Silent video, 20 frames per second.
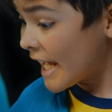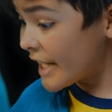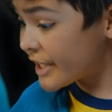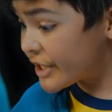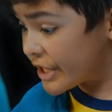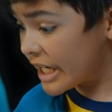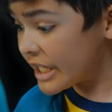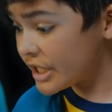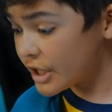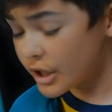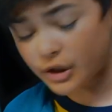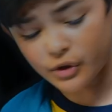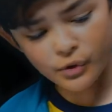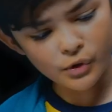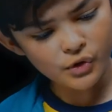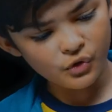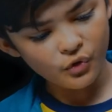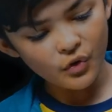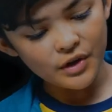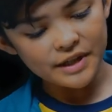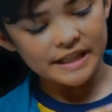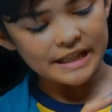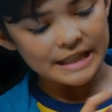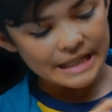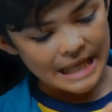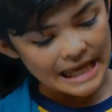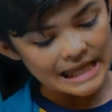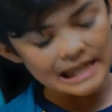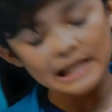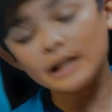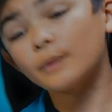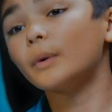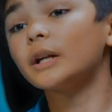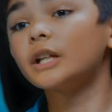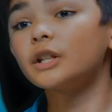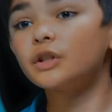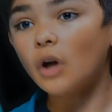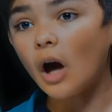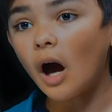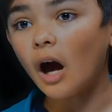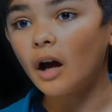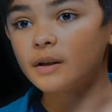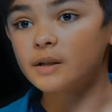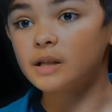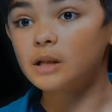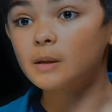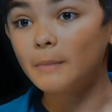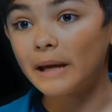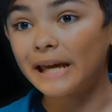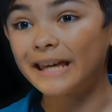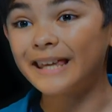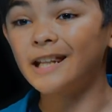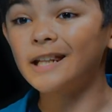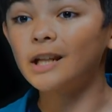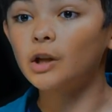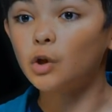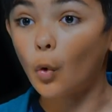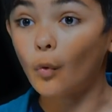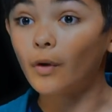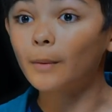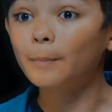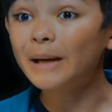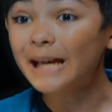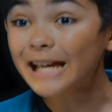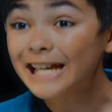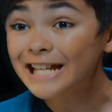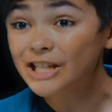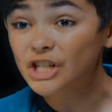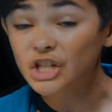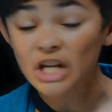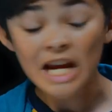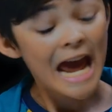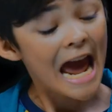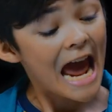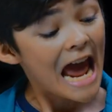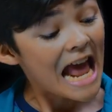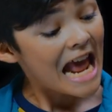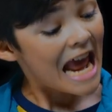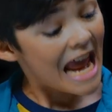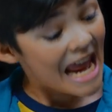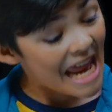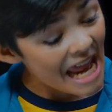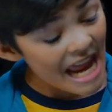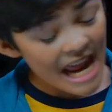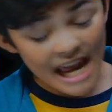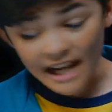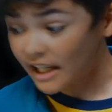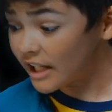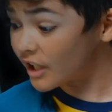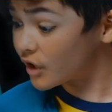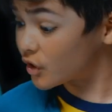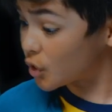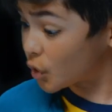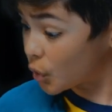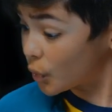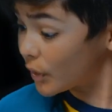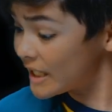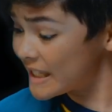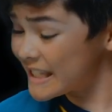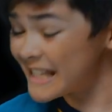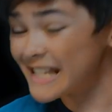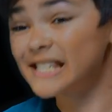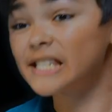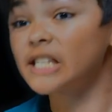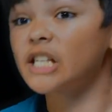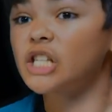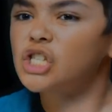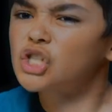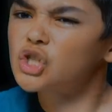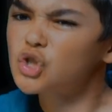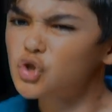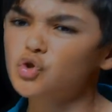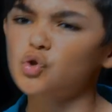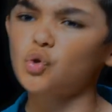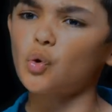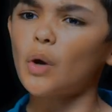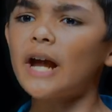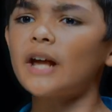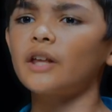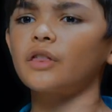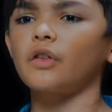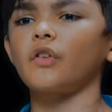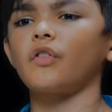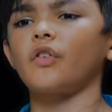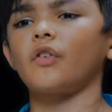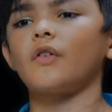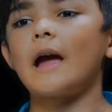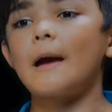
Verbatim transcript: It changes his voice slightly when he talks to make it a lower pitch and increases the strength of the